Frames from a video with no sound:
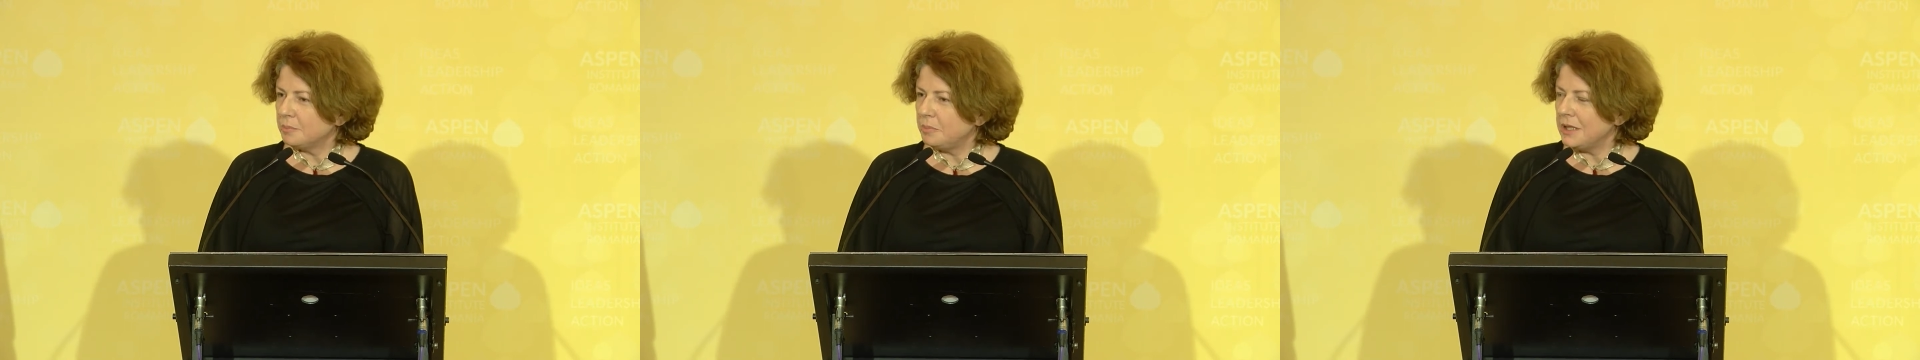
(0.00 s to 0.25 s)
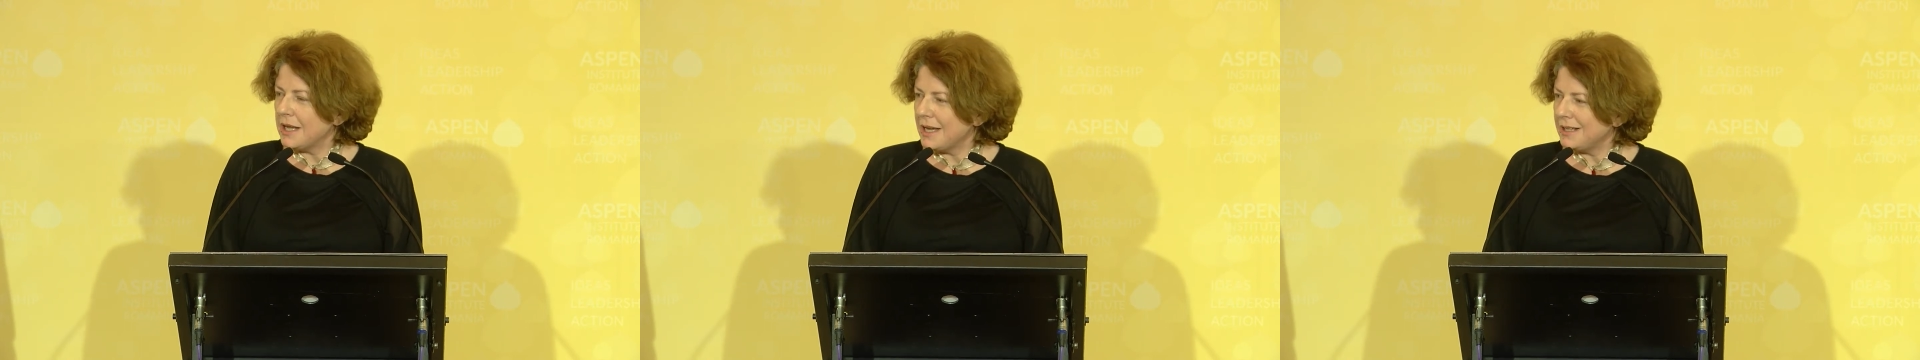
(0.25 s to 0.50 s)

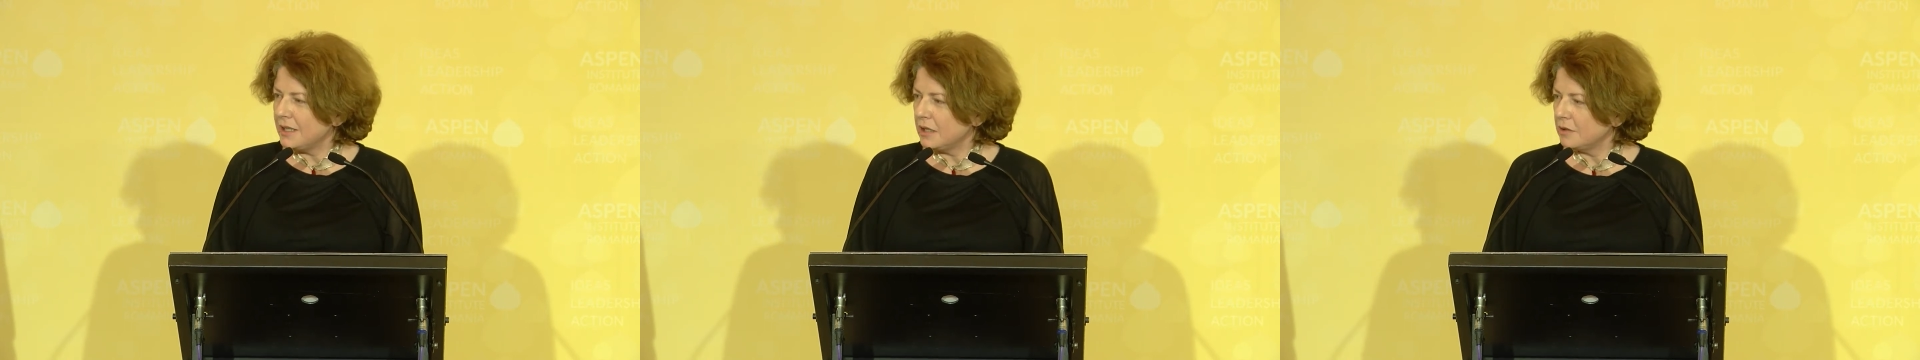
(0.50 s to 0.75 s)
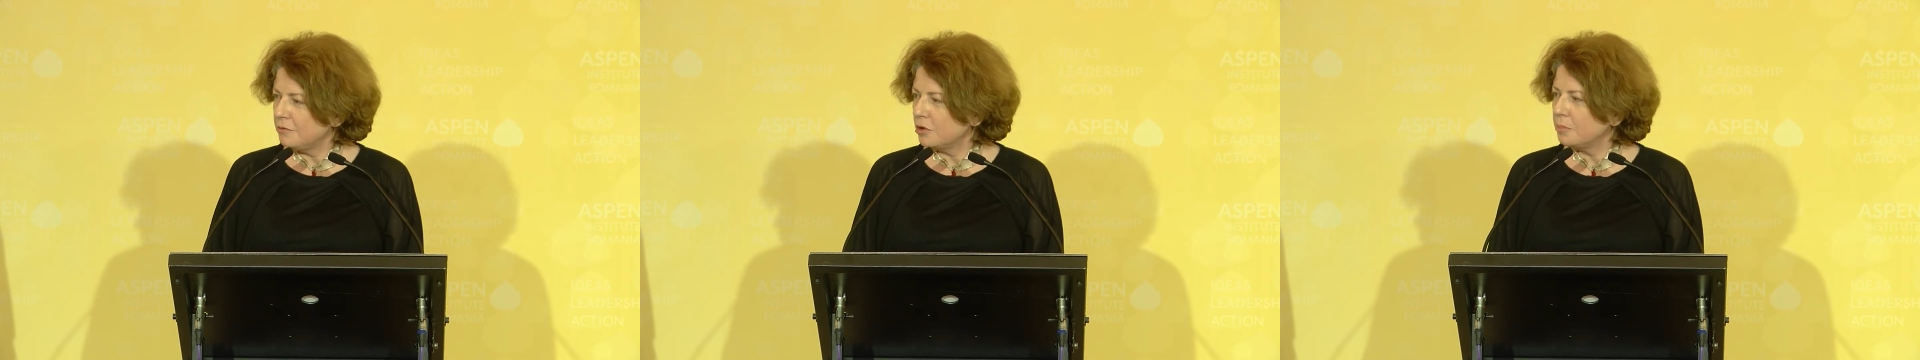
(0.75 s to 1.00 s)

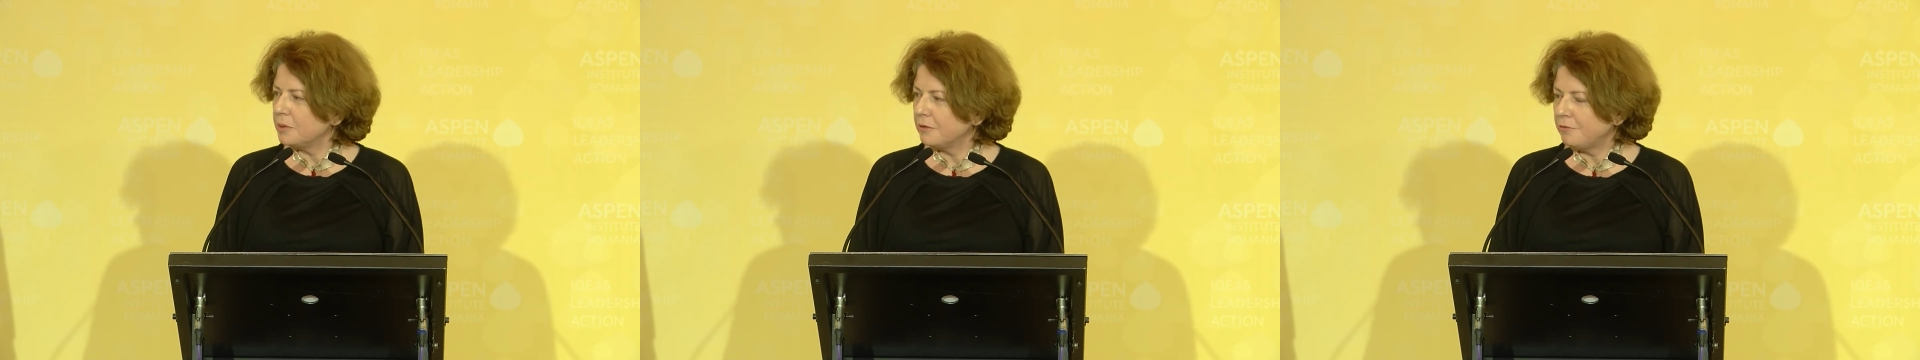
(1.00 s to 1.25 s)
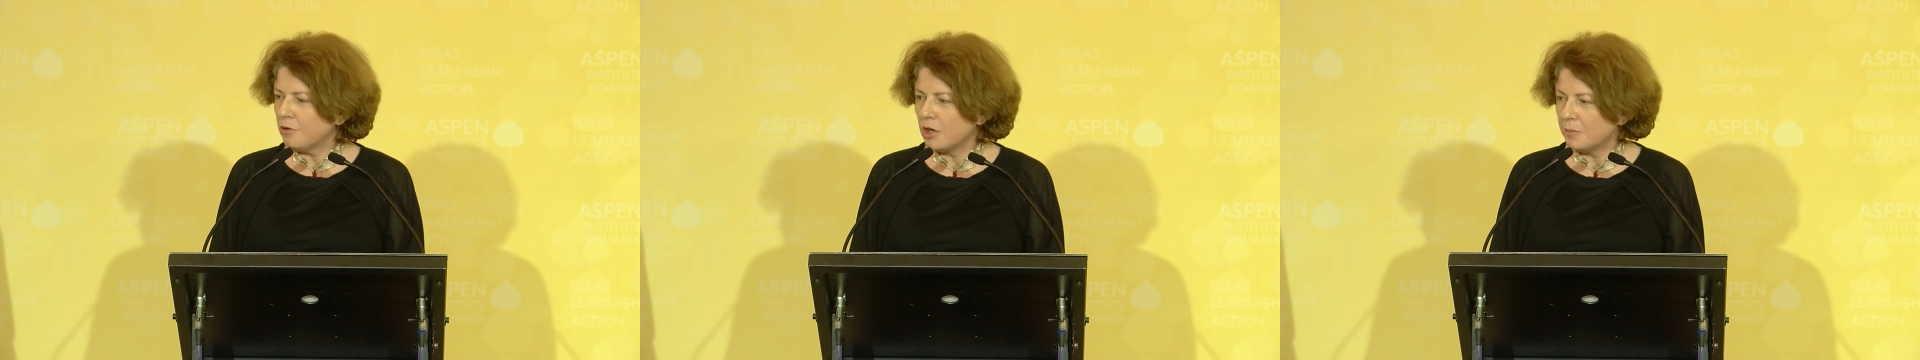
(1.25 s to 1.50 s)
planning for
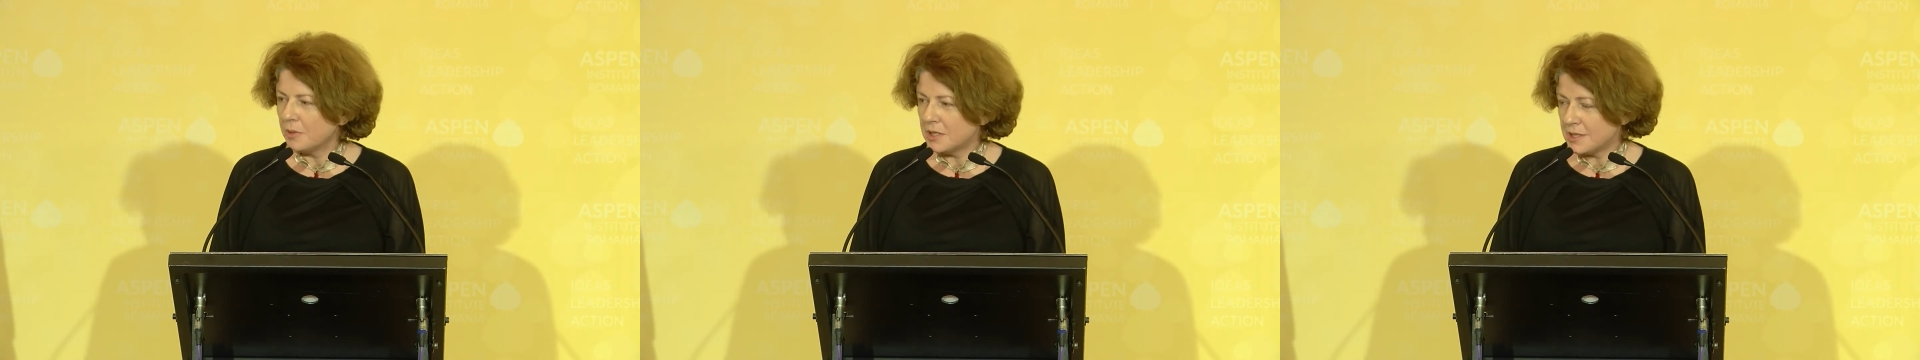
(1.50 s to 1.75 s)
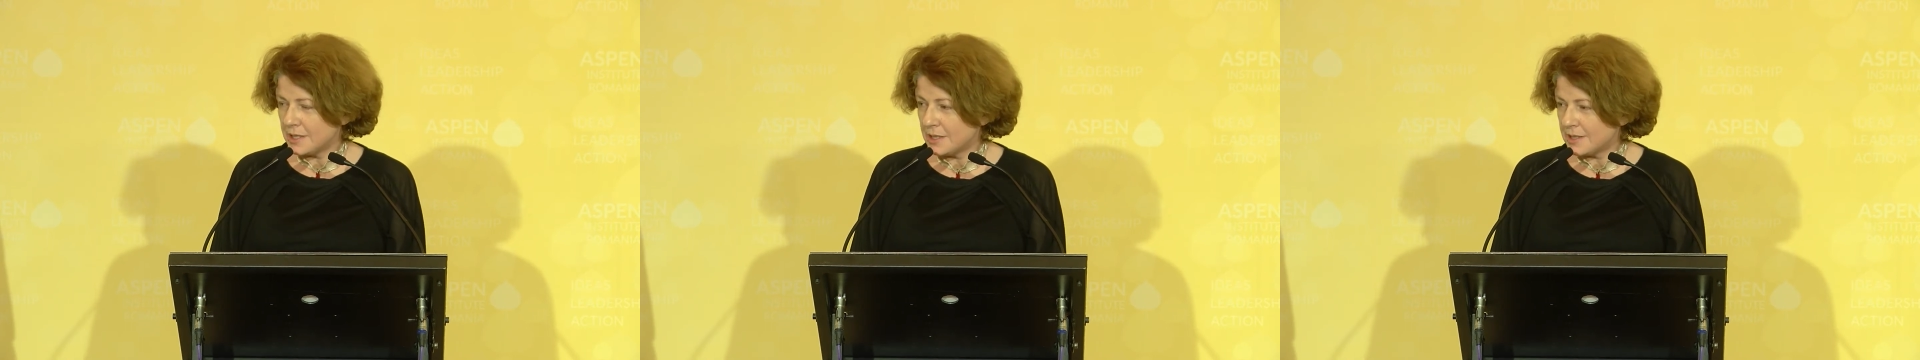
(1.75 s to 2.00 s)

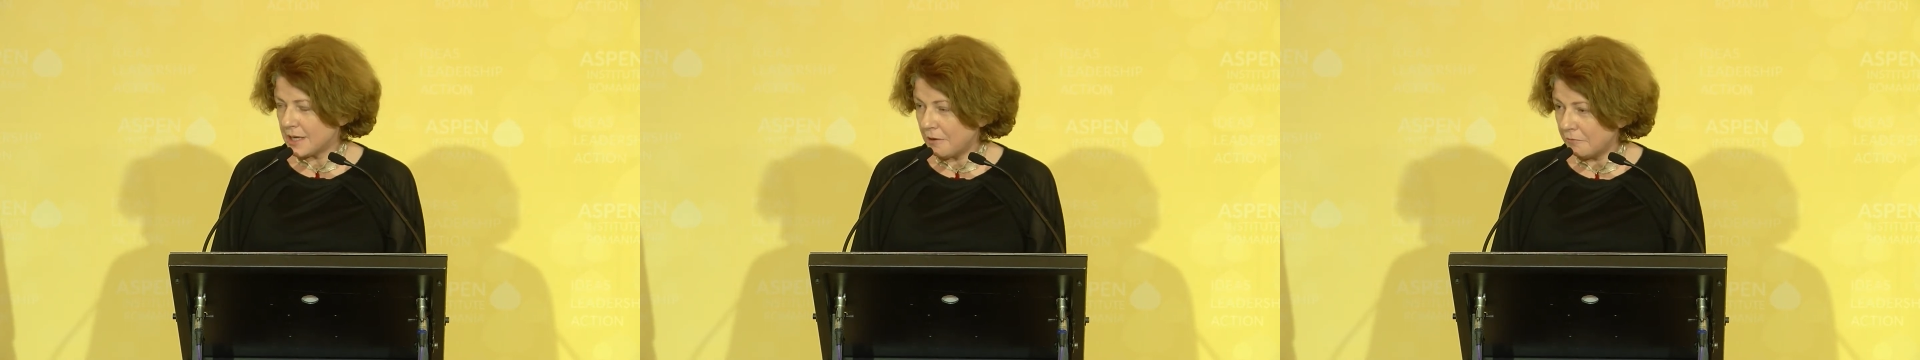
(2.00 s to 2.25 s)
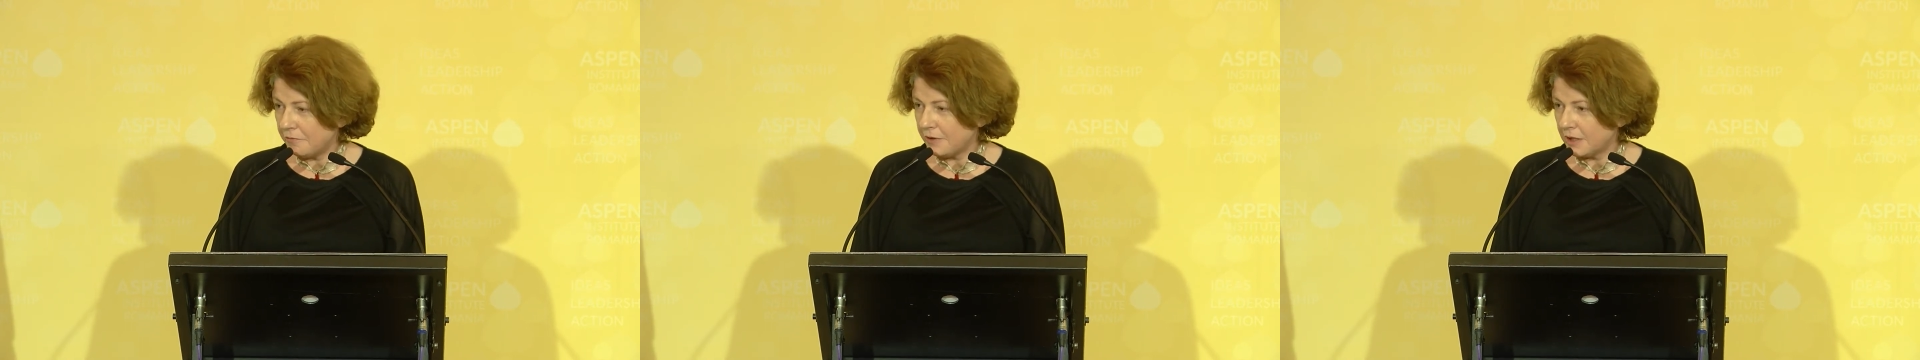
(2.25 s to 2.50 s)
performance is
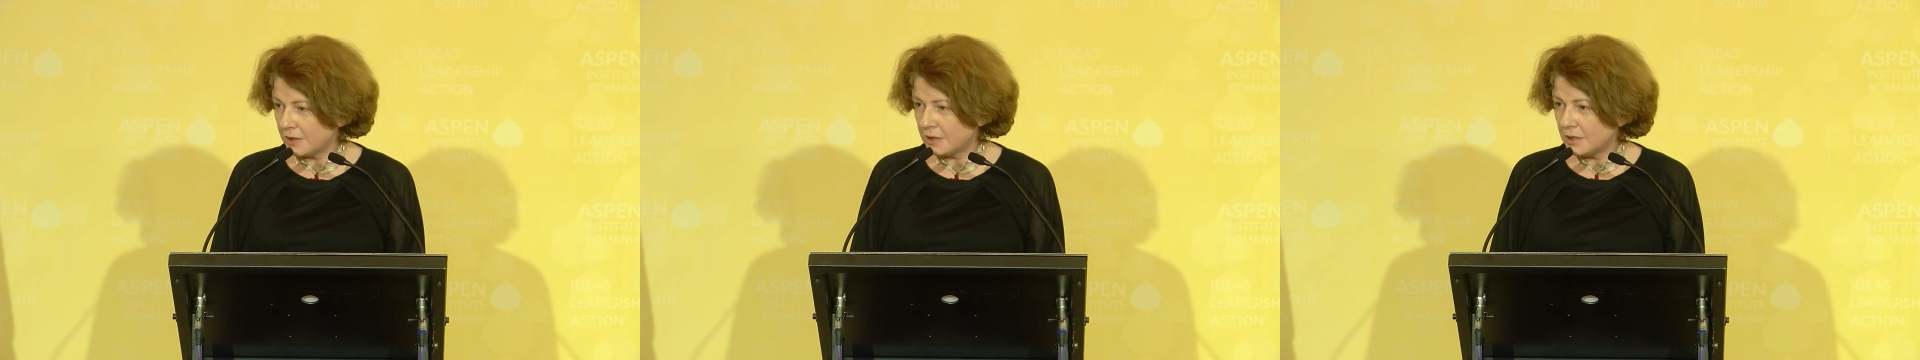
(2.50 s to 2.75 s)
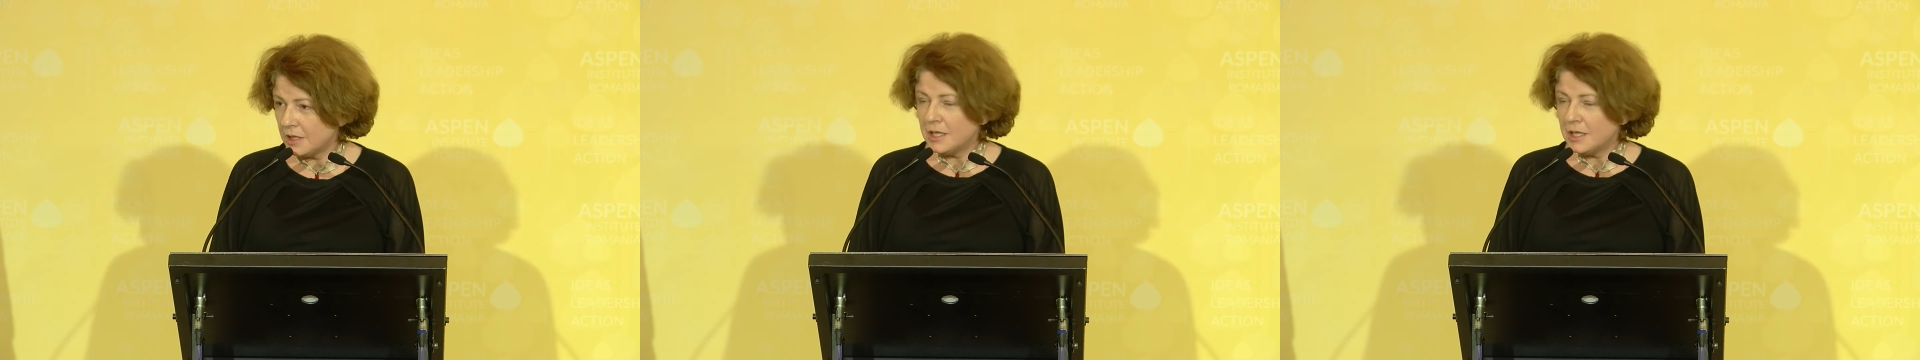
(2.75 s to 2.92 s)
something